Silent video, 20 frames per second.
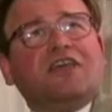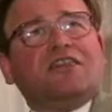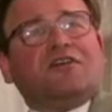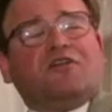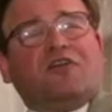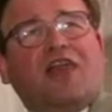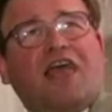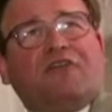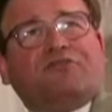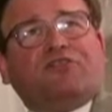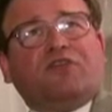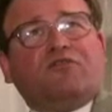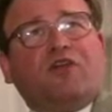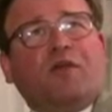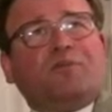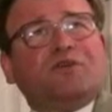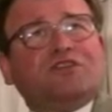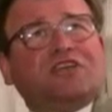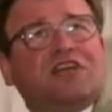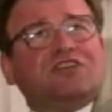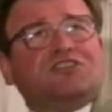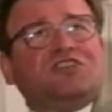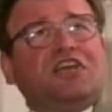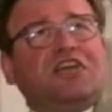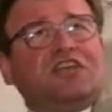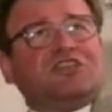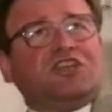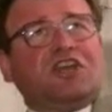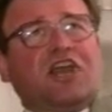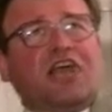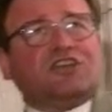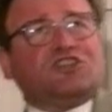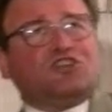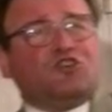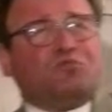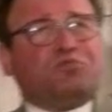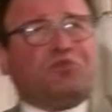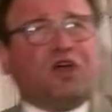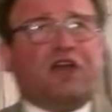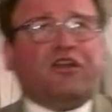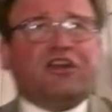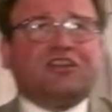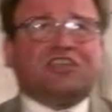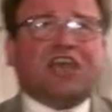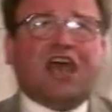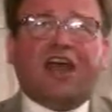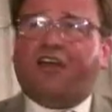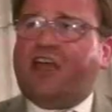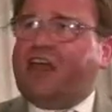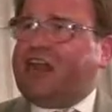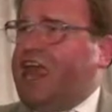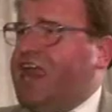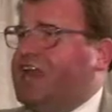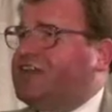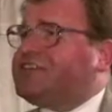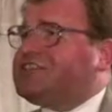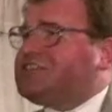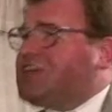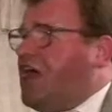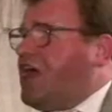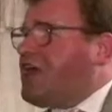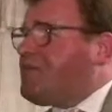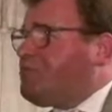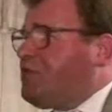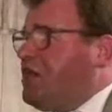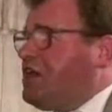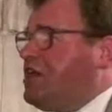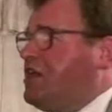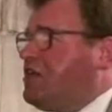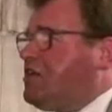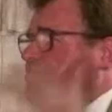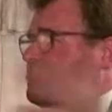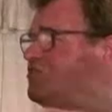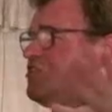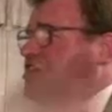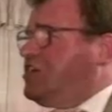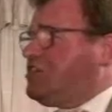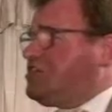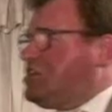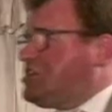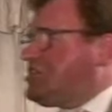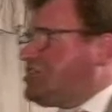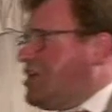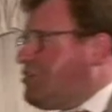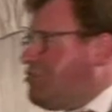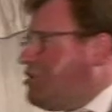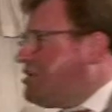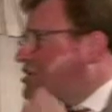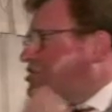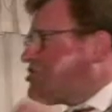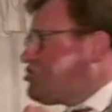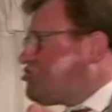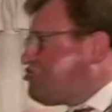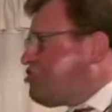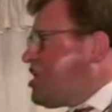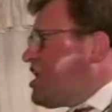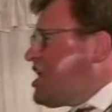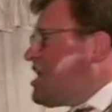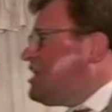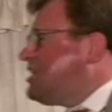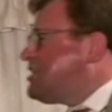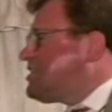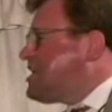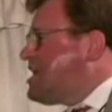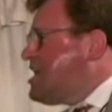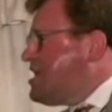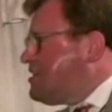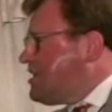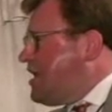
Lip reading: The left that represents the international proletariat. Inside Britain in the 30s, they were in the streets.